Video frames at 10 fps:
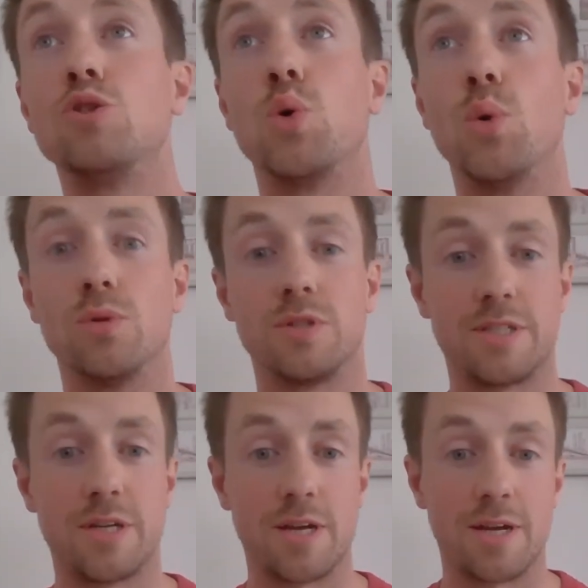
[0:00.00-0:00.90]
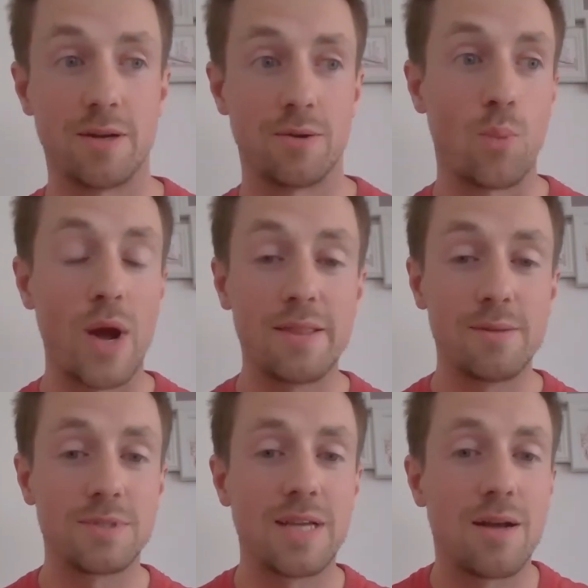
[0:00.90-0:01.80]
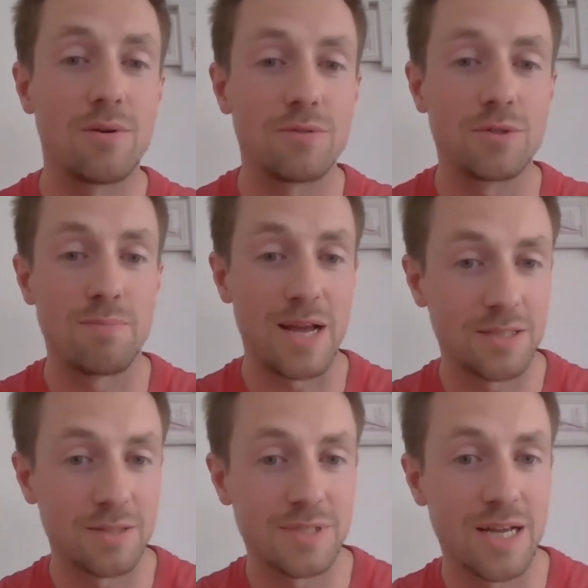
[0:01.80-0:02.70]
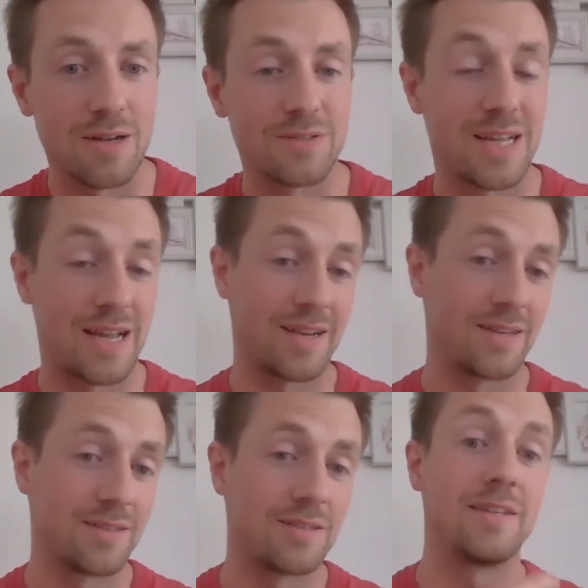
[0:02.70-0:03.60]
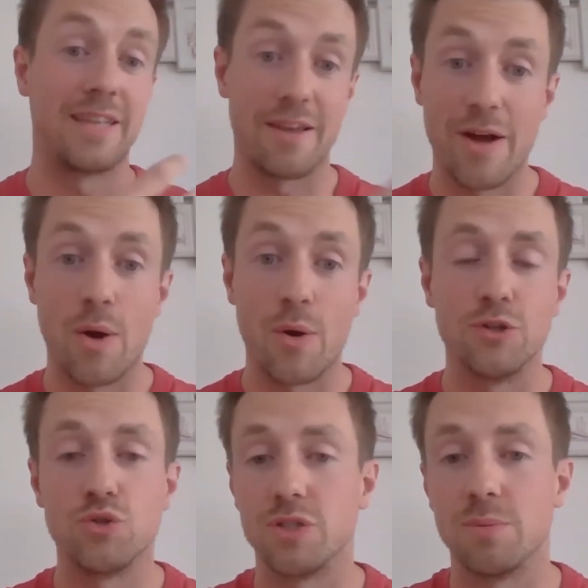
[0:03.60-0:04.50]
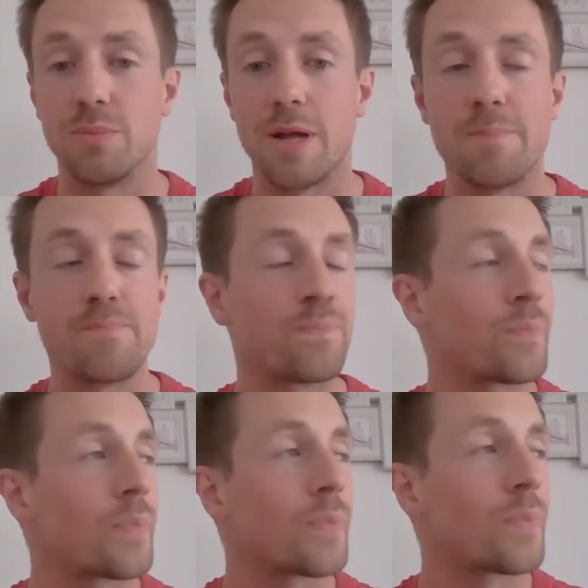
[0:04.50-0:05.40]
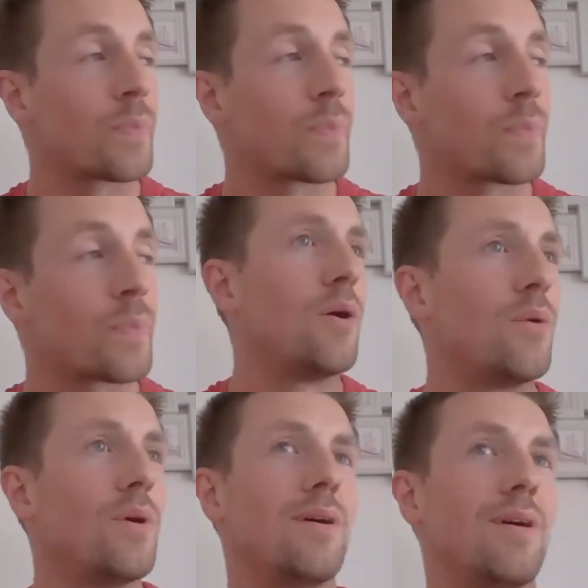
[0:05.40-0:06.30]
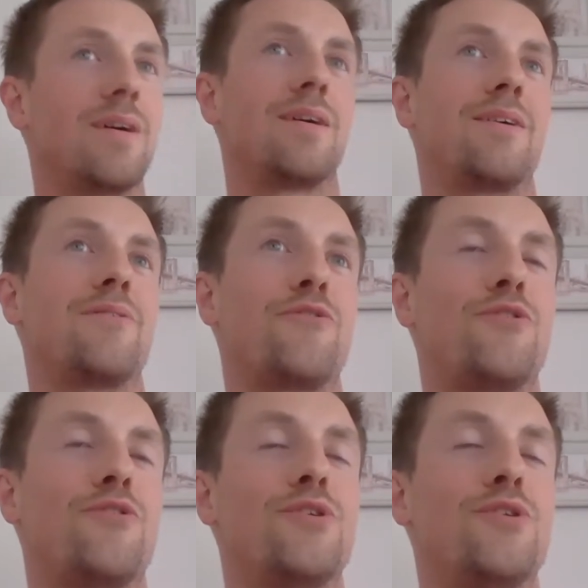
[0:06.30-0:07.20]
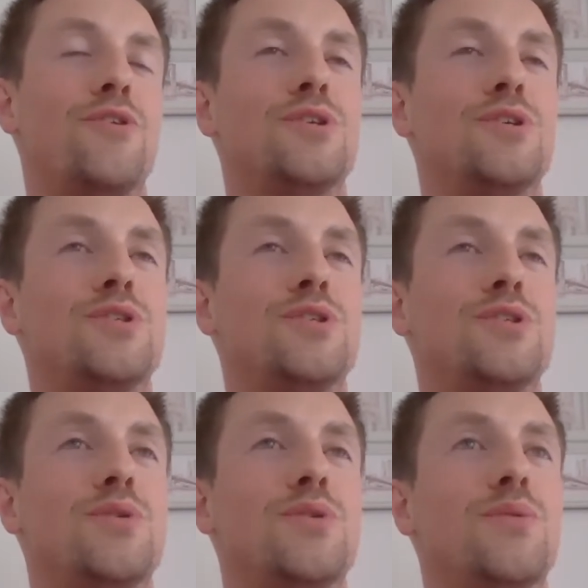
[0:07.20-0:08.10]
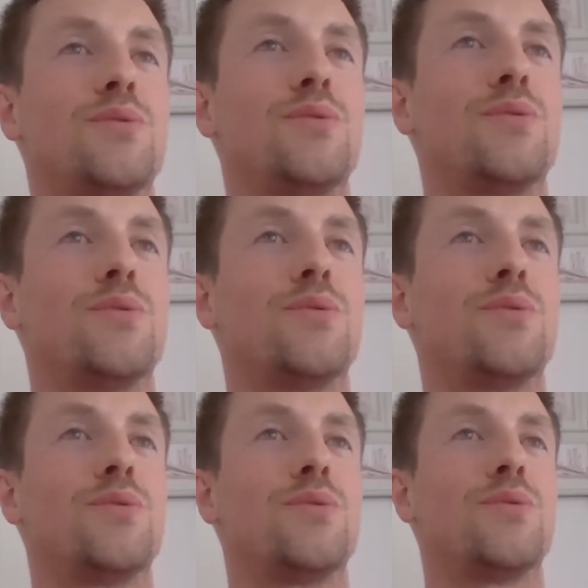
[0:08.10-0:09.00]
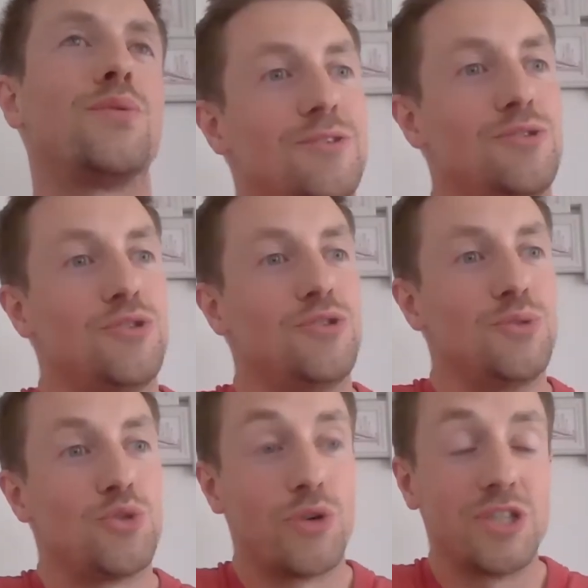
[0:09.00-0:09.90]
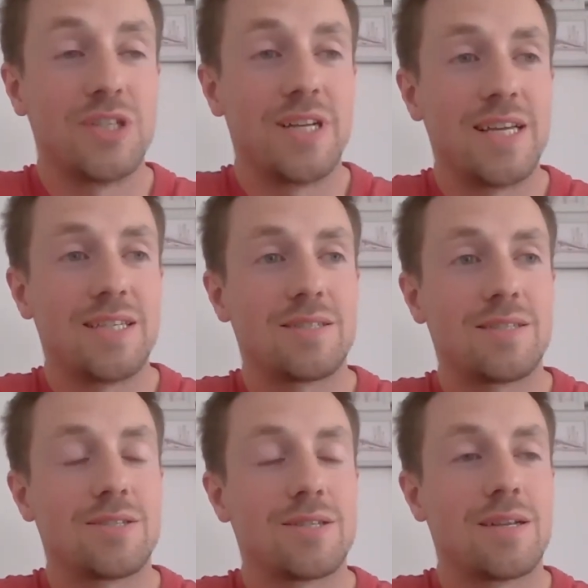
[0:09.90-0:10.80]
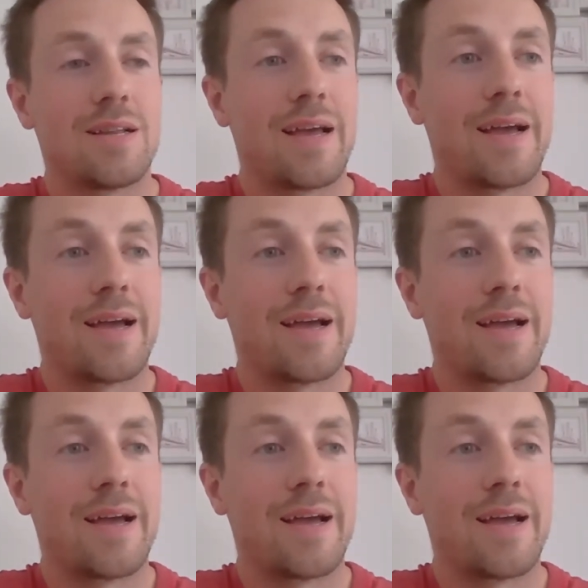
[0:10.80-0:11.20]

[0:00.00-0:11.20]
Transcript: tools to weigh themselves, measure themselves, and give out a nutrition plan. Now, first of all, as nutritionists